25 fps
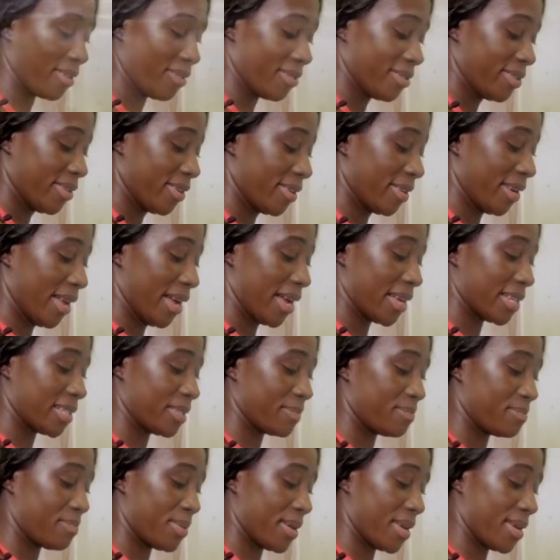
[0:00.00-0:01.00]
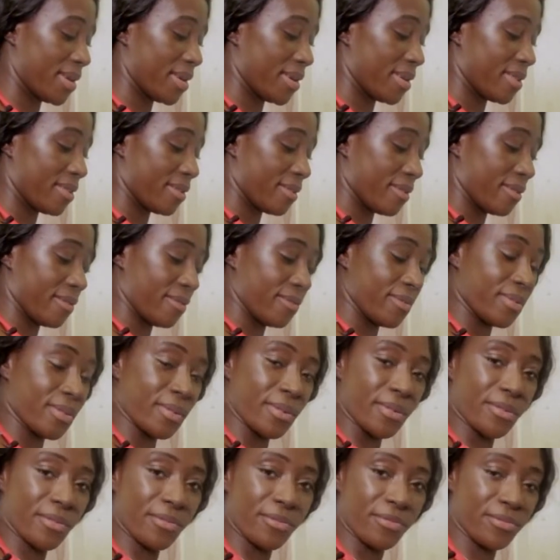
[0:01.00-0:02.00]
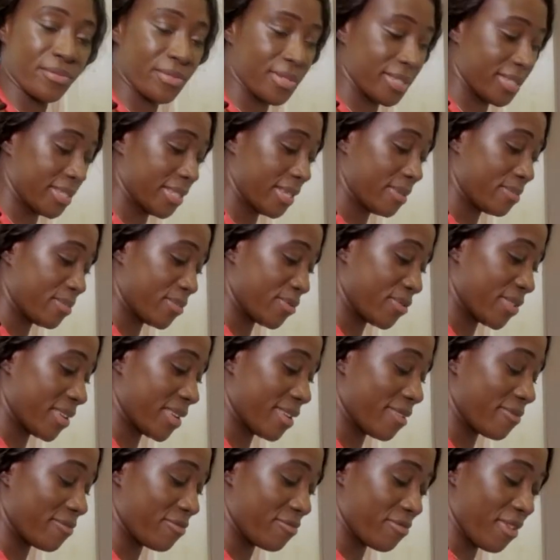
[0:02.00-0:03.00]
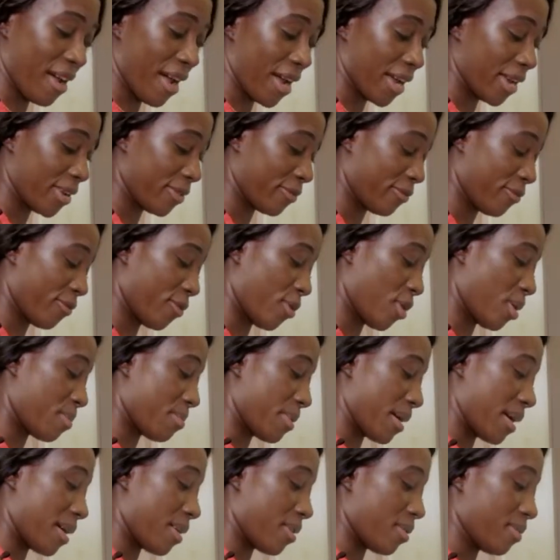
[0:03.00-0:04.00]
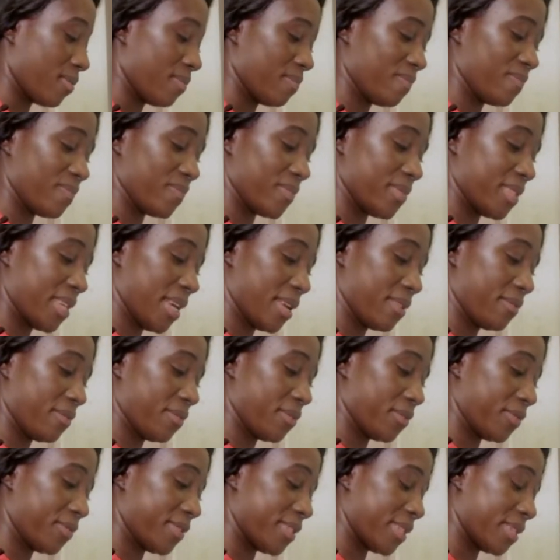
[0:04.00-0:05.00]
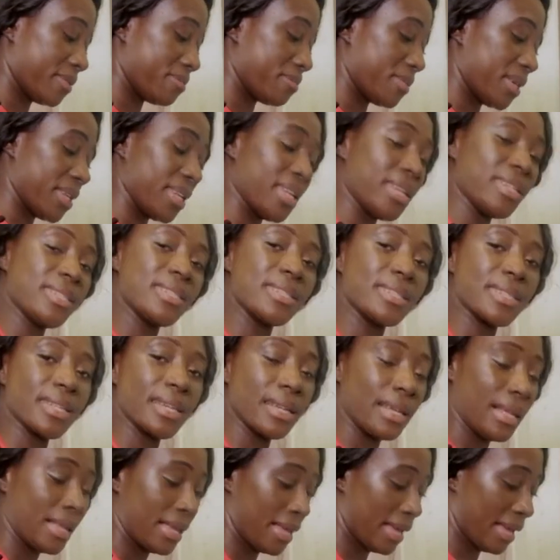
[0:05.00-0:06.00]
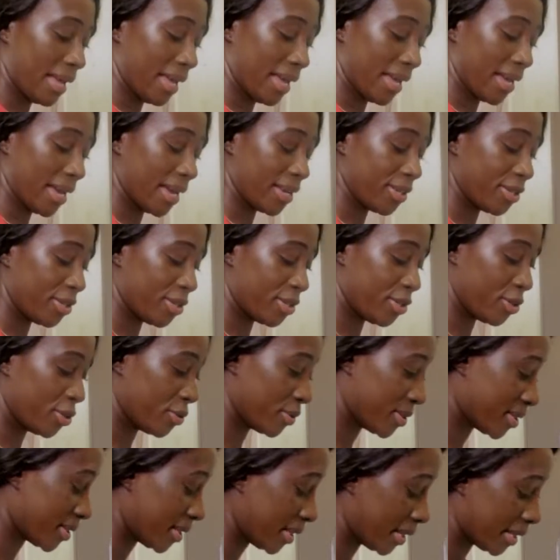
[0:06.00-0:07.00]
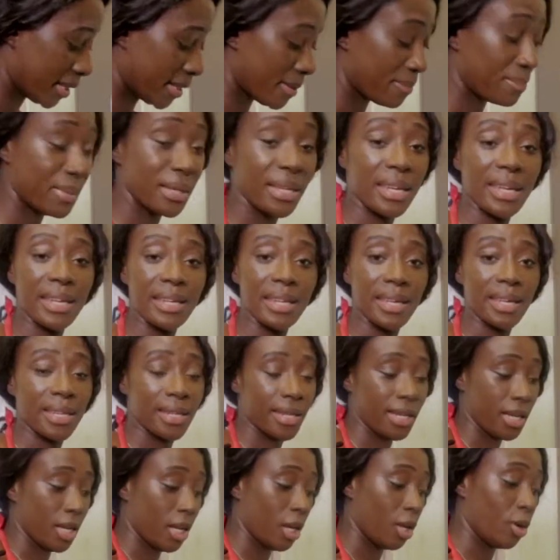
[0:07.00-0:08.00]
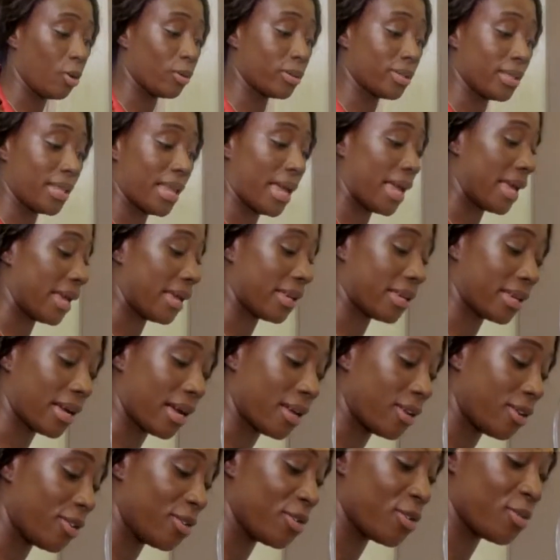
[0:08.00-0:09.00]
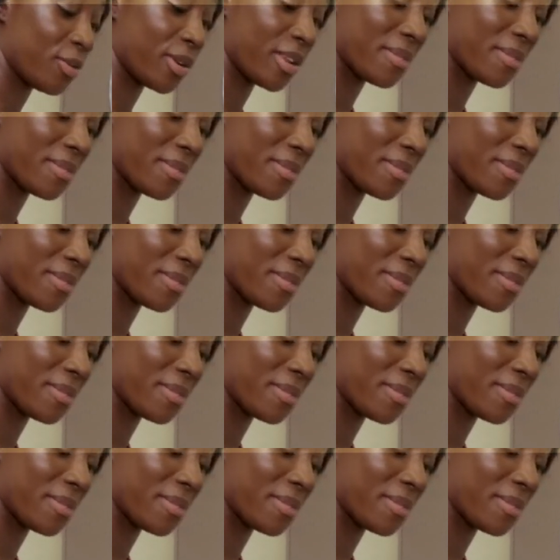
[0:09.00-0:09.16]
onion has been, simmering and frying for about 10-15 minutes. And you see in the beginning it looked like, I know you would